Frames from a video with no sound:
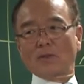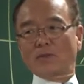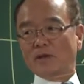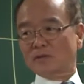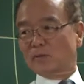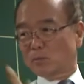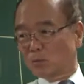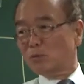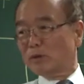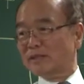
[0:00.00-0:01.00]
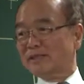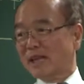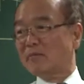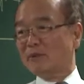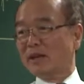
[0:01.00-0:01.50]
That's move in the
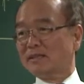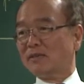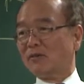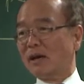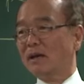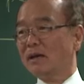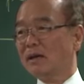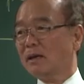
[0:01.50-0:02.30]
same direction, right?